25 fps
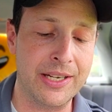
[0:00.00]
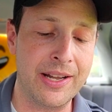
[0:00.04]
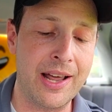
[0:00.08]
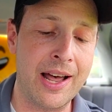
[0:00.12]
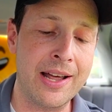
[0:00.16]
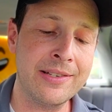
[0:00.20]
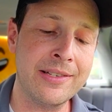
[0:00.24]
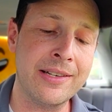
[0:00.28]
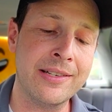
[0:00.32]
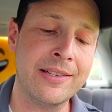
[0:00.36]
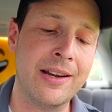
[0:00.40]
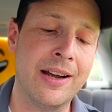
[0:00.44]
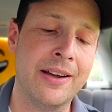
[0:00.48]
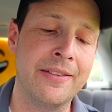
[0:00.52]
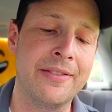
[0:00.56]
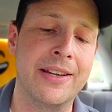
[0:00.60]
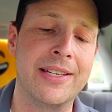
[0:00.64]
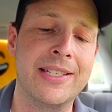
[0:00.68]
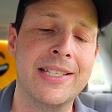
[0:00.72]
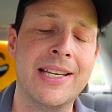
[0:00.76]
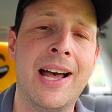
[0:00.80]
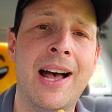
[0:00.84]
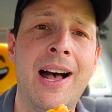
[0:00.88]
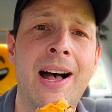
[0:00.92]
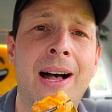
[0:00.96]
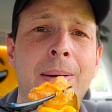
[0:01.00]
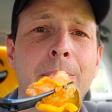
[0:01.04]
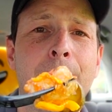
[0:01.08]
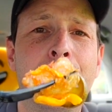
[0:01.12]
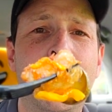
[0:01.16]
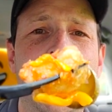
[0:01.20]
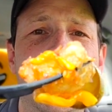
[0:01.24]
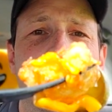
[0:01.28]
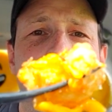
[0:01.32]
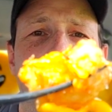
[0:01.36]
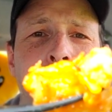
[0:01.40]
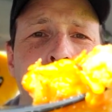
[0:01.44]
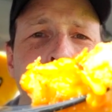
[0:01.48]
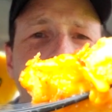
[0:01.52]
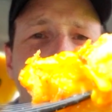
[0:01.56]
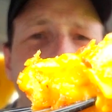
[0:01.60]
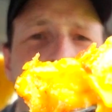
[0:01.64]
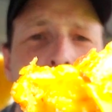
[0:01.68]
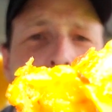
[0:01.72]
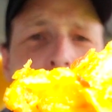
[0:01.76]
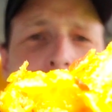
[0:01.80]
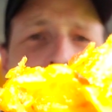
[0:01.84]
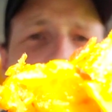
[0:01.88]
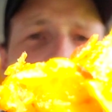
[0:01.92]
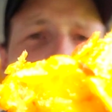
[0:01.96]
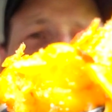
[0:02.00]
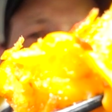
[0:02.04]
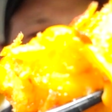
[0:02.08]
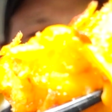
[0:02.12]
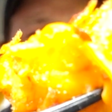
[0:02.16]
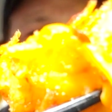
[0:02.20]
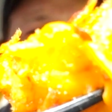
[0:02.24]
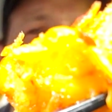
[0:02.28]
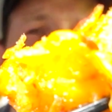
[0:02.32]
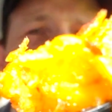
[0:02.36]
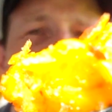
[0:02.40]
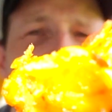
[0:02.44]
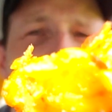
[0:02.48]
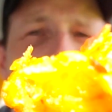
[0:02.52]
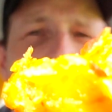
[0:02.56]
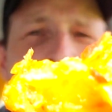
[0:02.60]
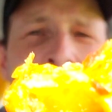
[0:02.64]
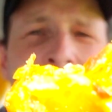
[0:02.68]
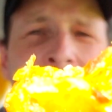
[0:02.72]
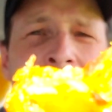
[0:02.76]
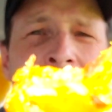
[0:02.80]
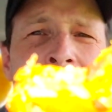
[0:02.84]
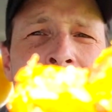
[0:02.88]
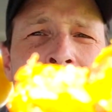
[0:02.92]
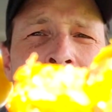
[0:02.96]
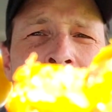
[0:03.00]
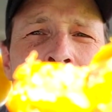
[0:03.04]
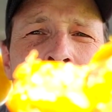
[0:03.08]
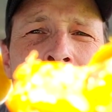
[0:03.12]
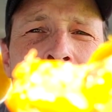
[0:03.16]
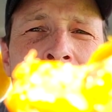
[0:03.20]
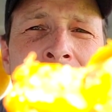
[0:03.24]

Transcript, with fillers: not just on the top, but the tots themselves,